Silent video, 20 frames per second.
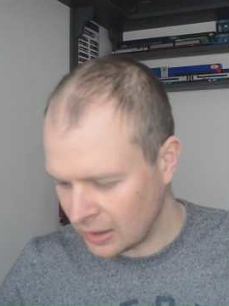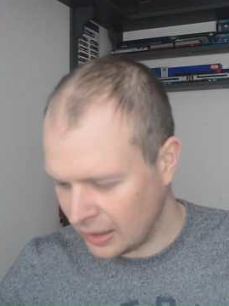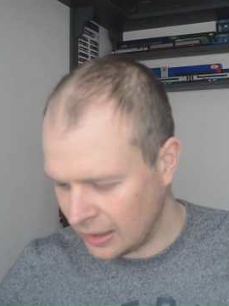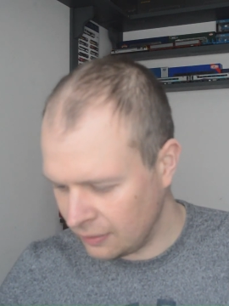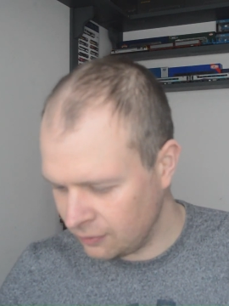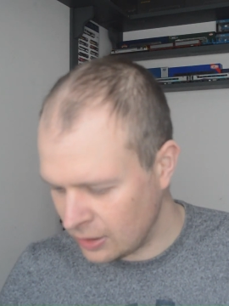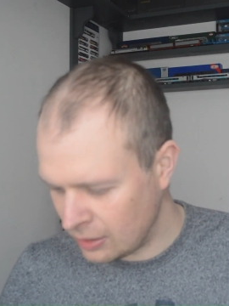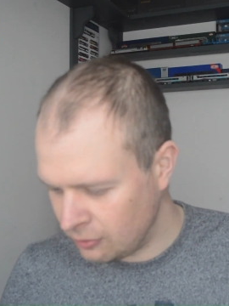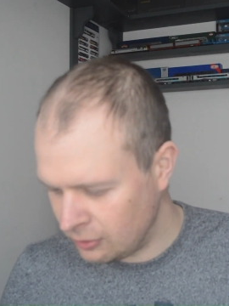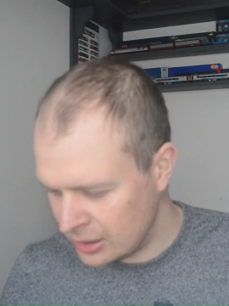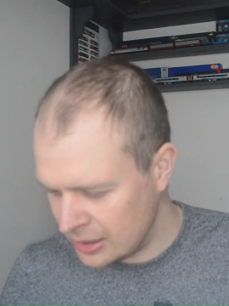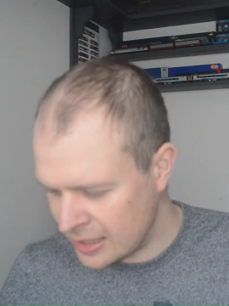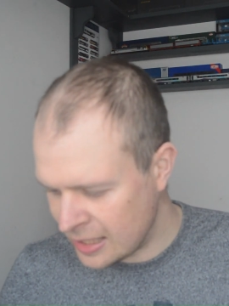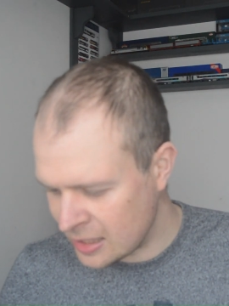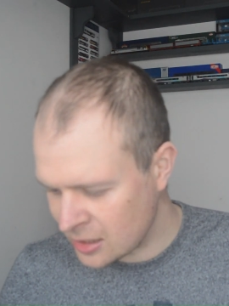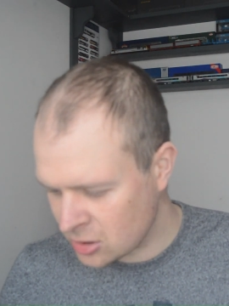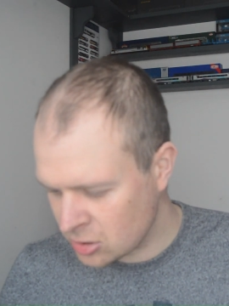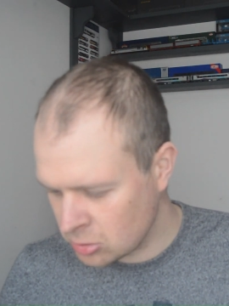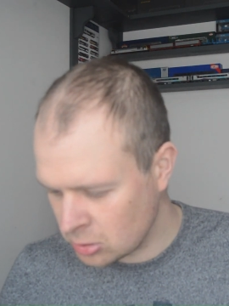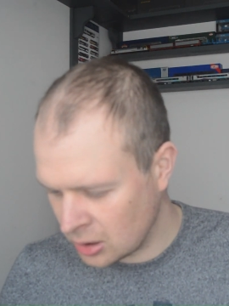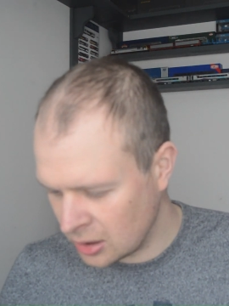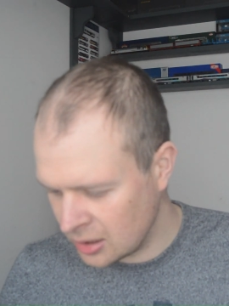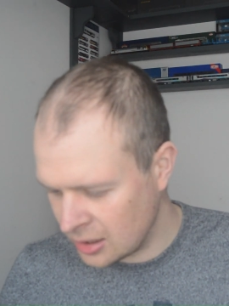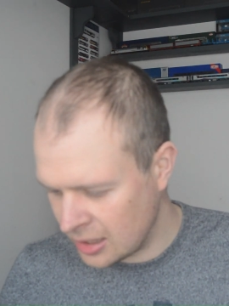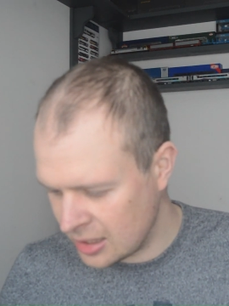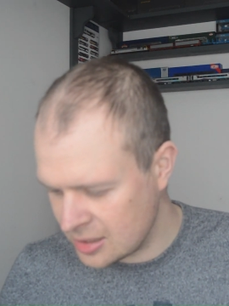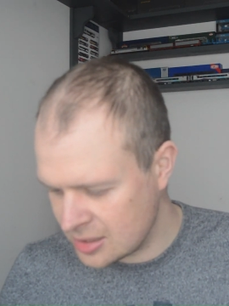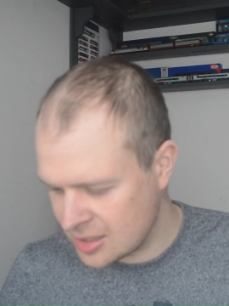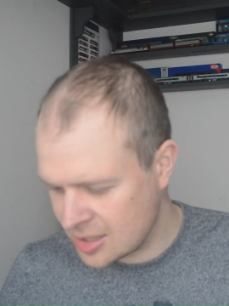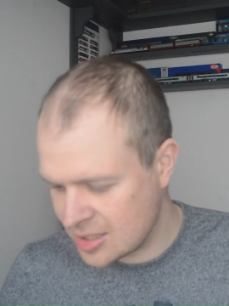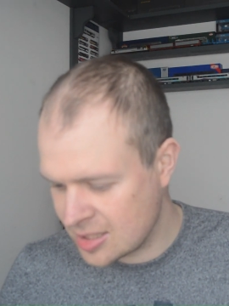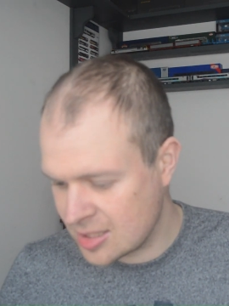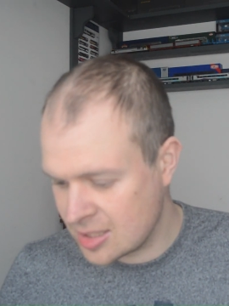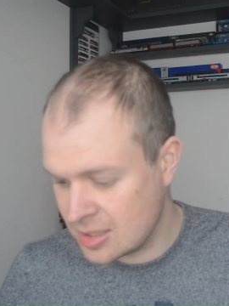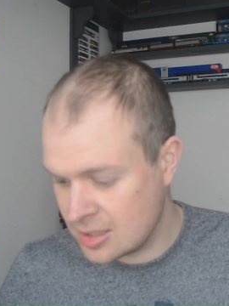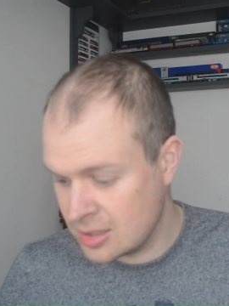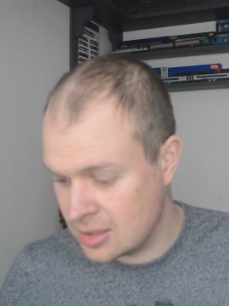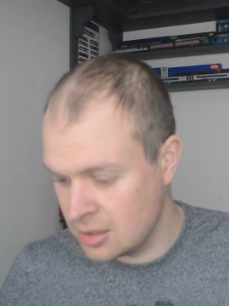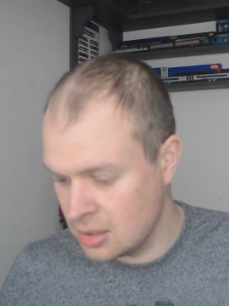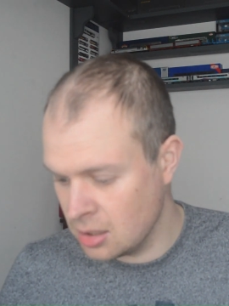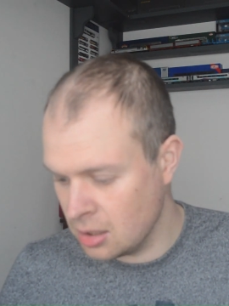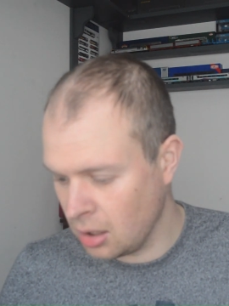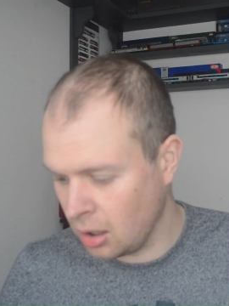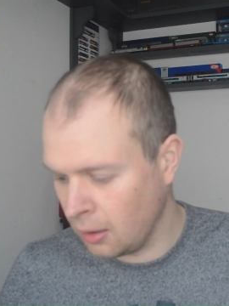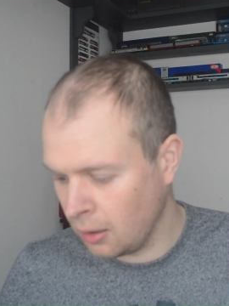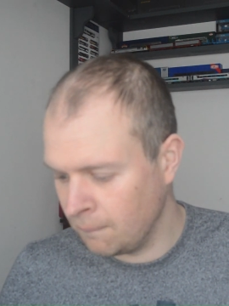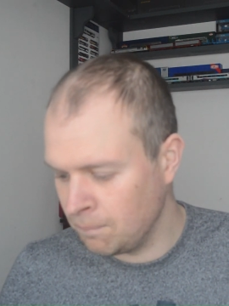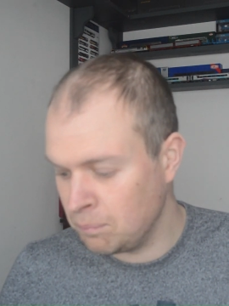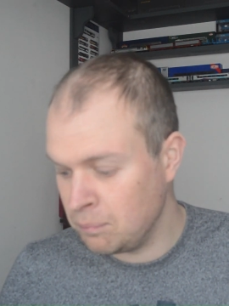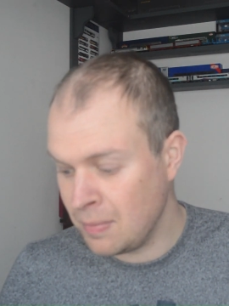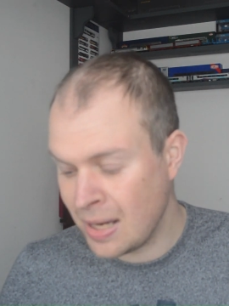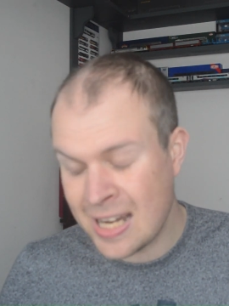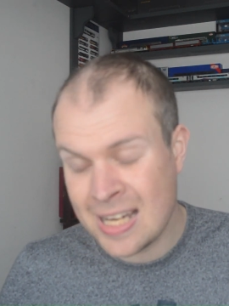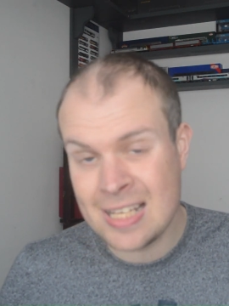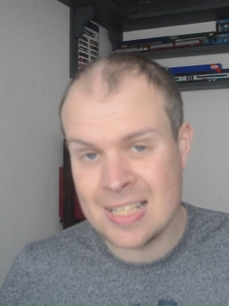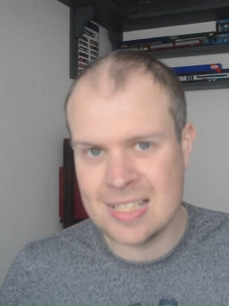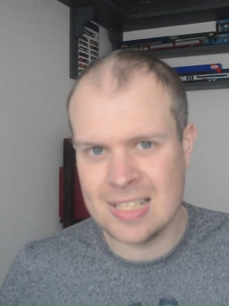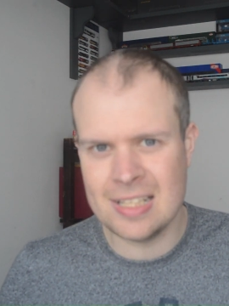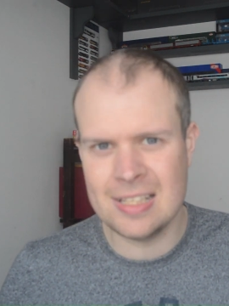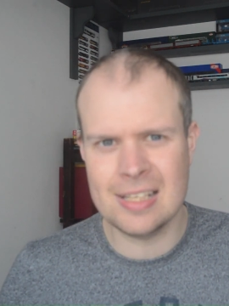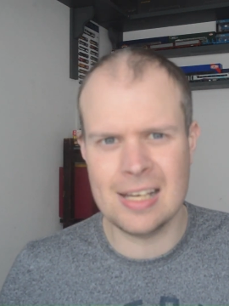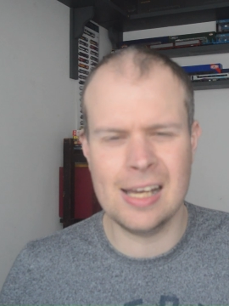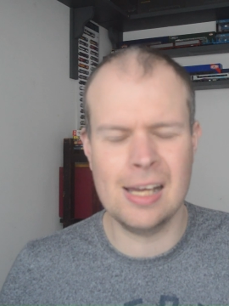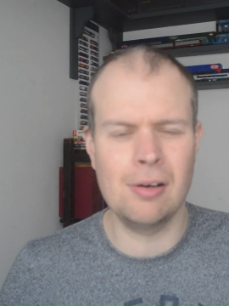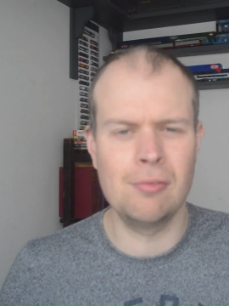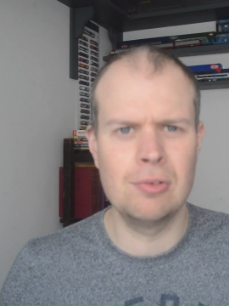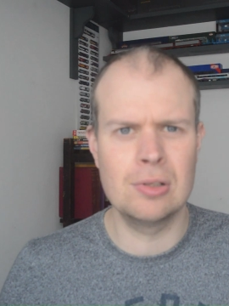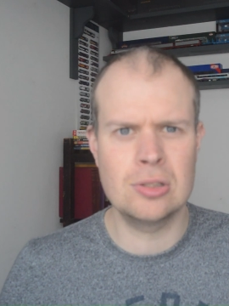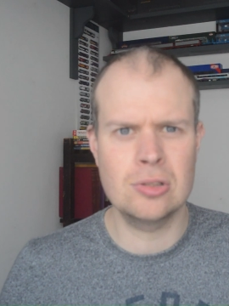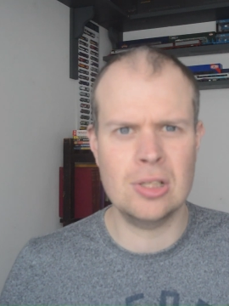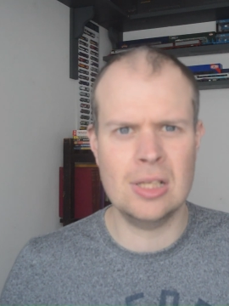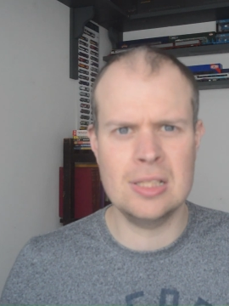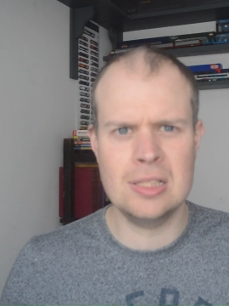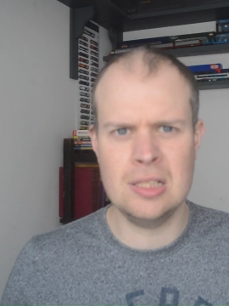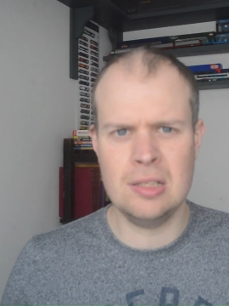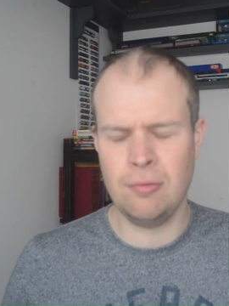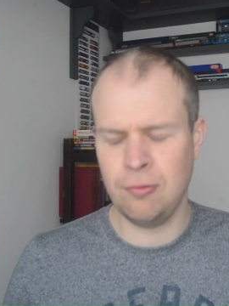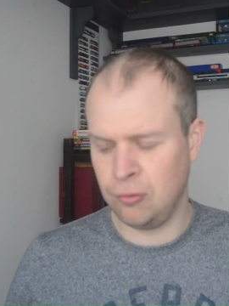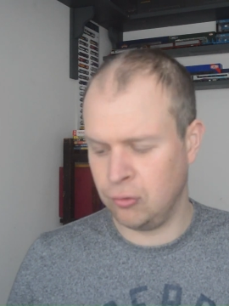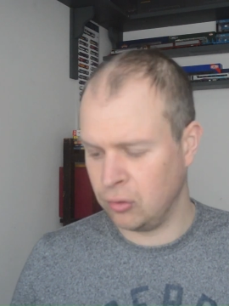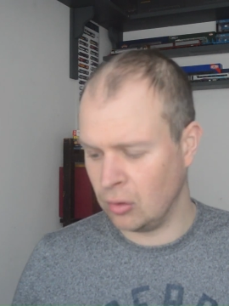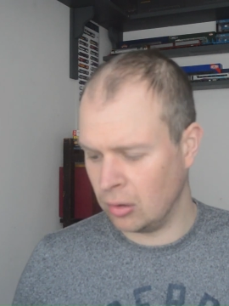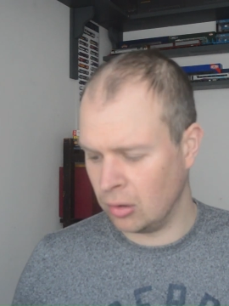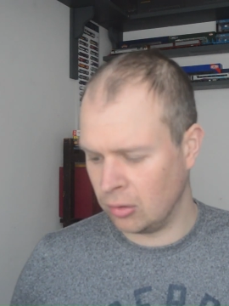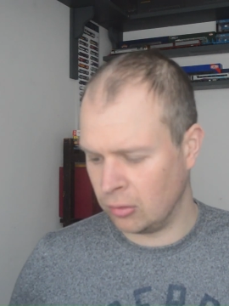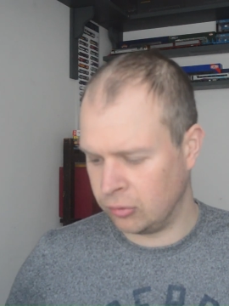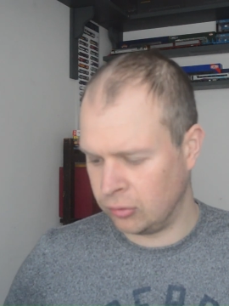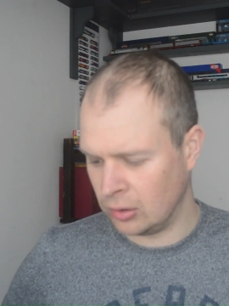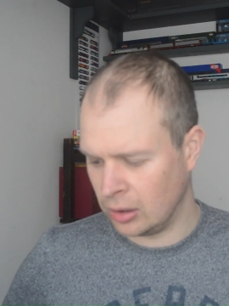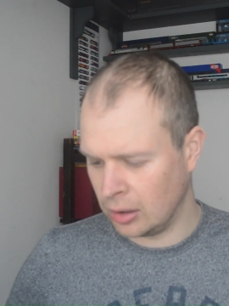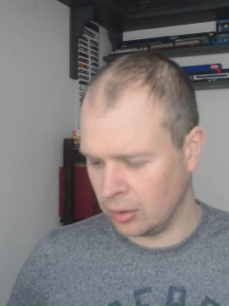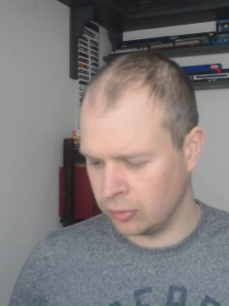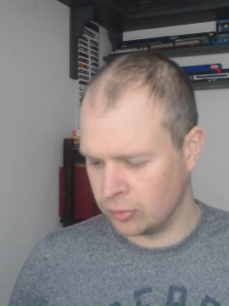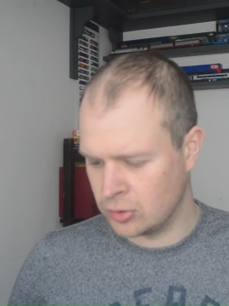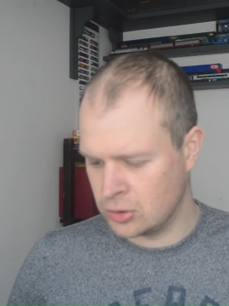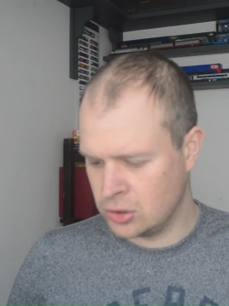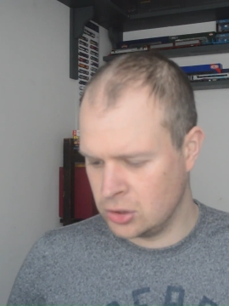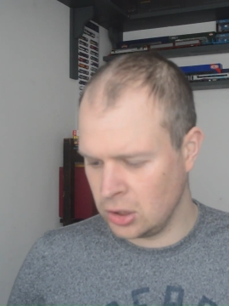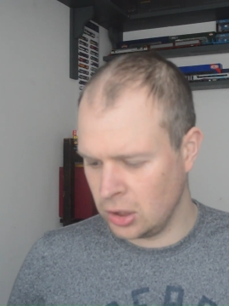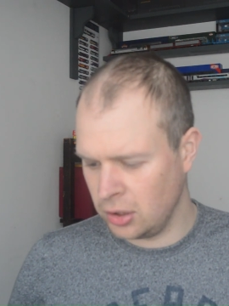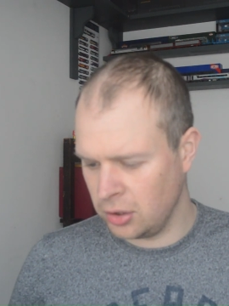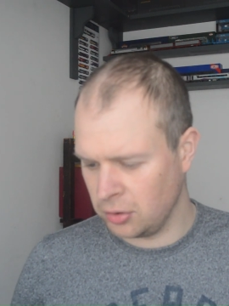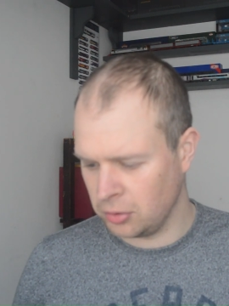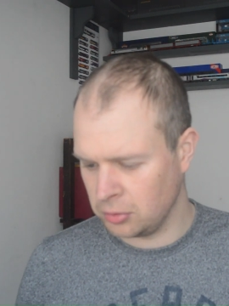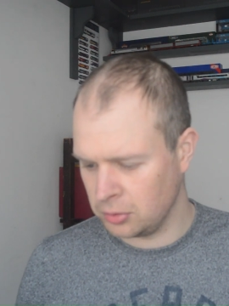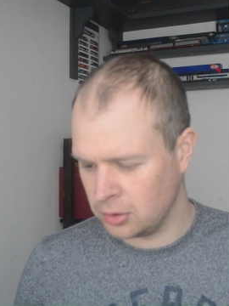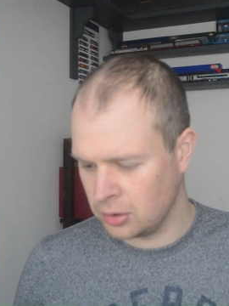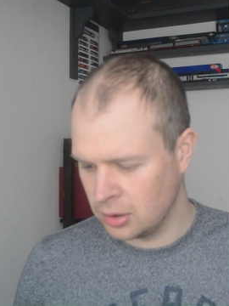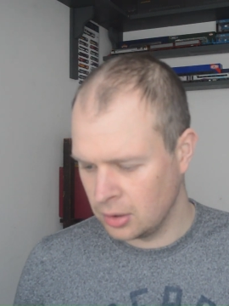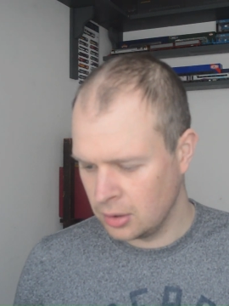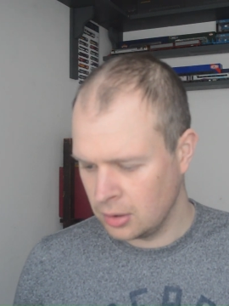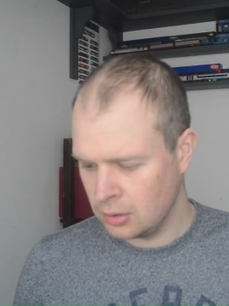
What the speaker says: And then the next one is on Maisie Day, on the 24th of June,